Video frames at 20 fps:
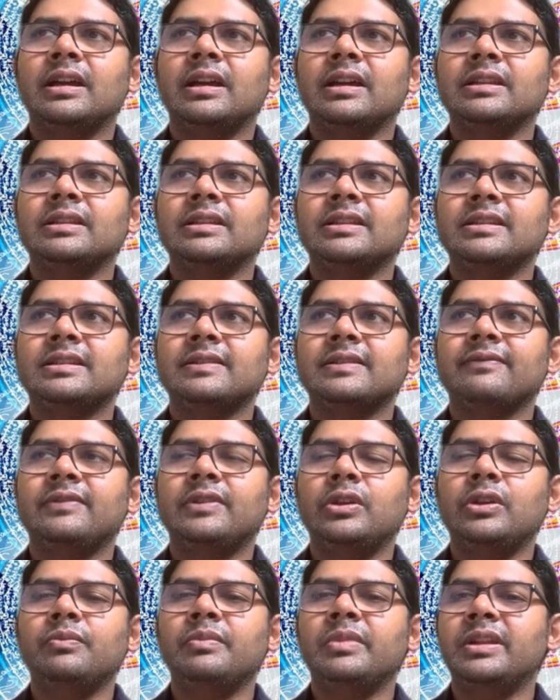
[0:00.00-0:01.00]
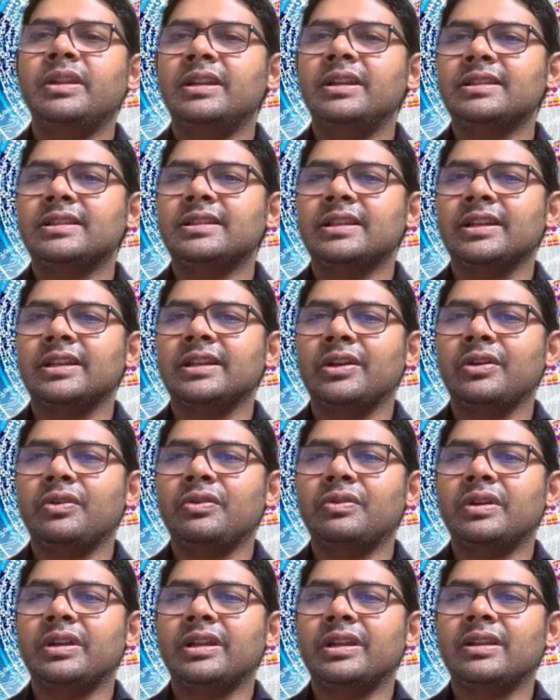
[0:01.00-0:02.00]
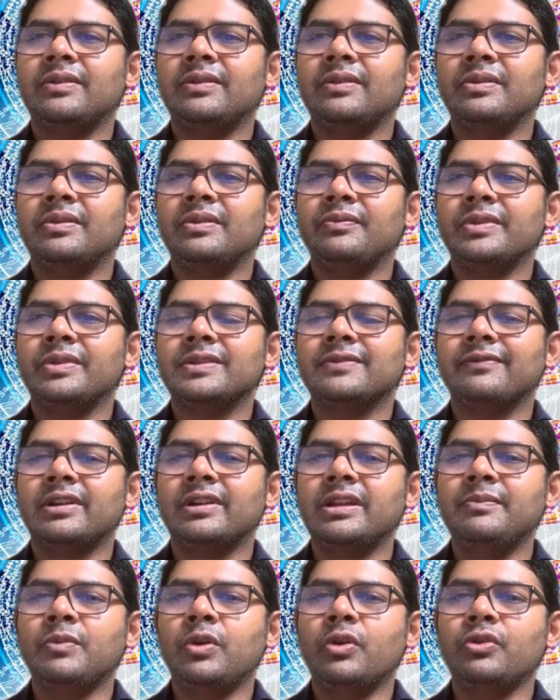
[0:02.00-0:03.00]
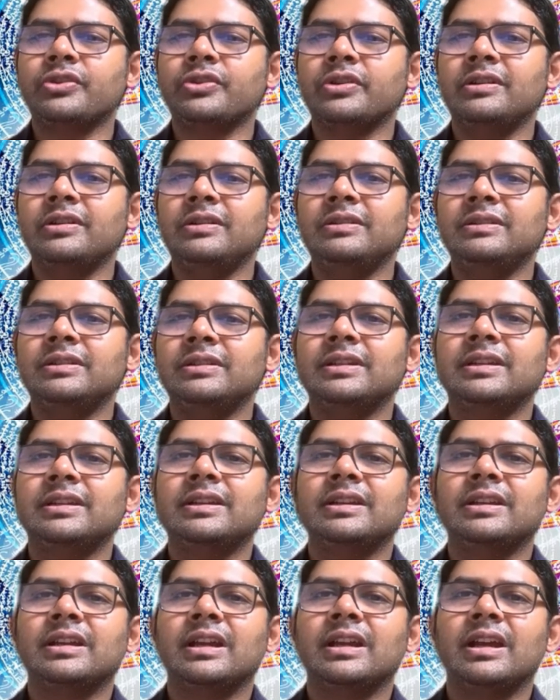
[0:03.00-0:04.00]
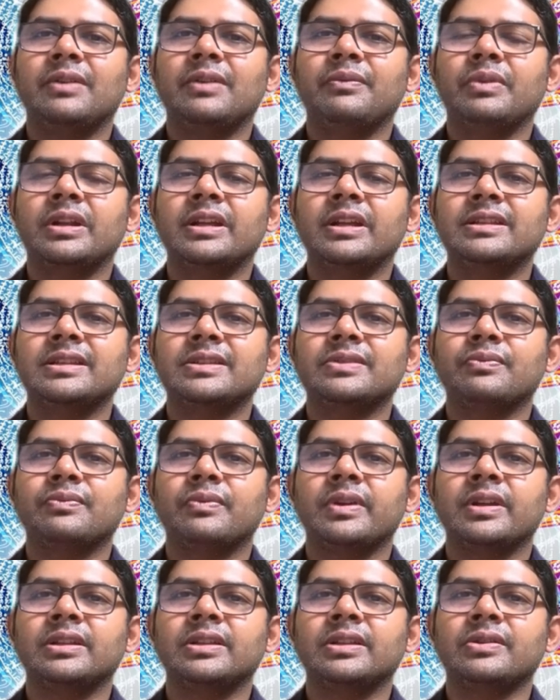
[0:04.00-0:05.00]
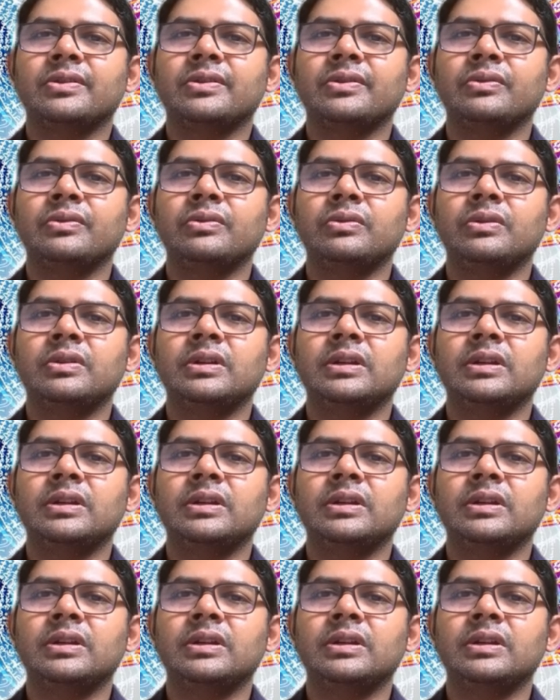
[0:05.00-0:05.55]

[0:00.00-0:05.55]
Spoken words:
just a few minutes ago, and it was very emotional what I just went through.